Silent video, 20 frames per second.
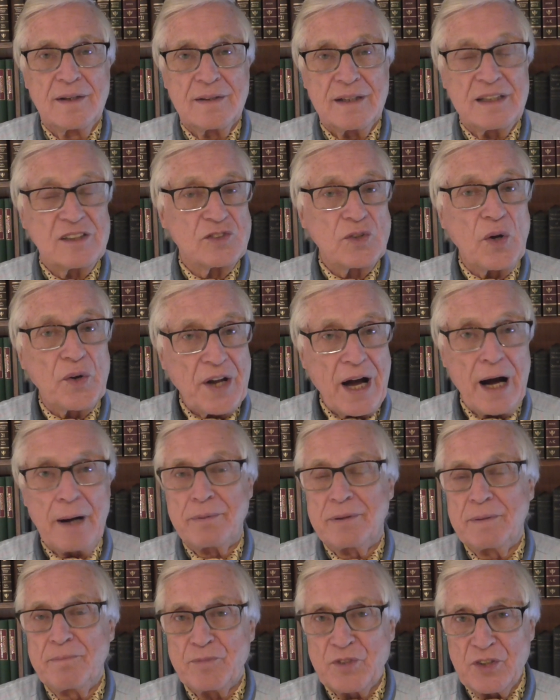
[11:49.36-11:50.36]
is not
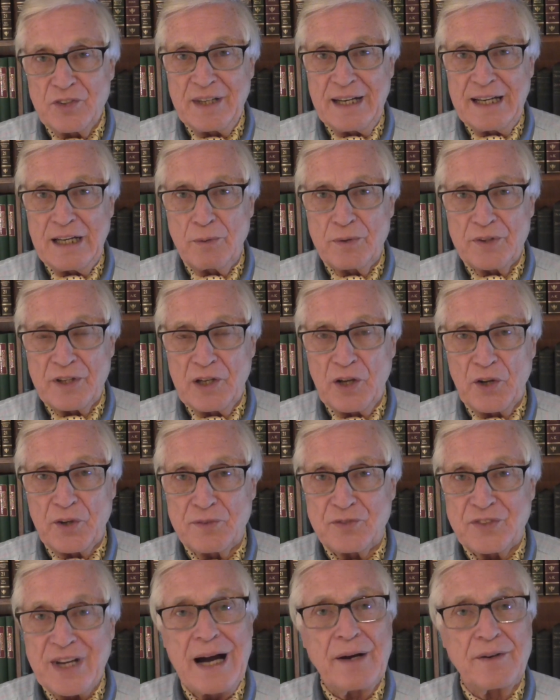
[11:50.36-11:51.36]
up to dealing with a lot
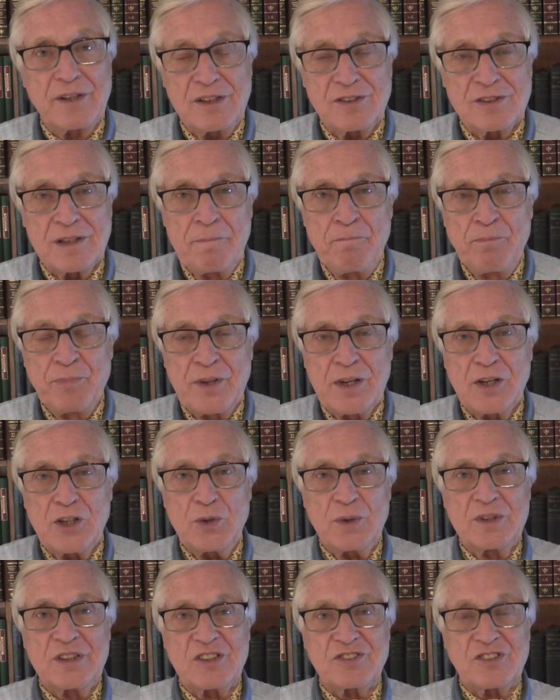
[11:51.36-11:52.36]
of townies
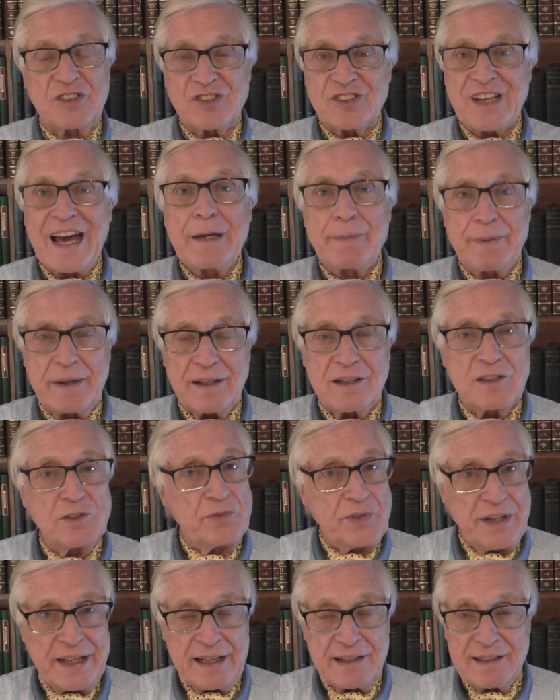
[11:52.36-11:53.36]
who are just escaping
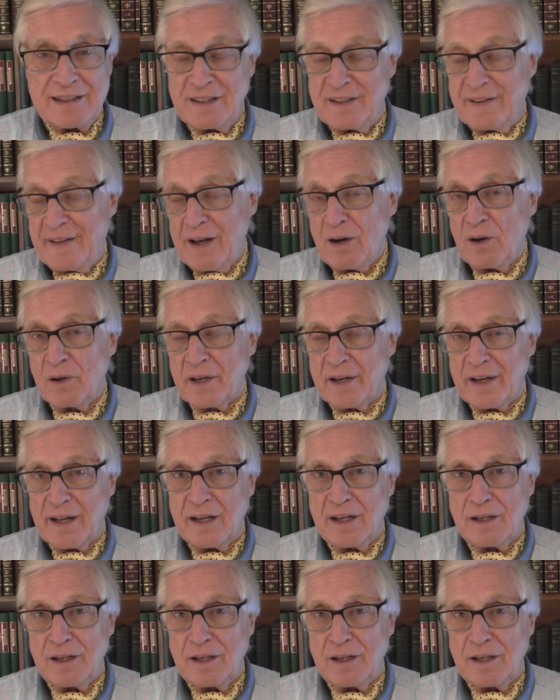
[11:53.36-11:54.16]
conveniently to their holiday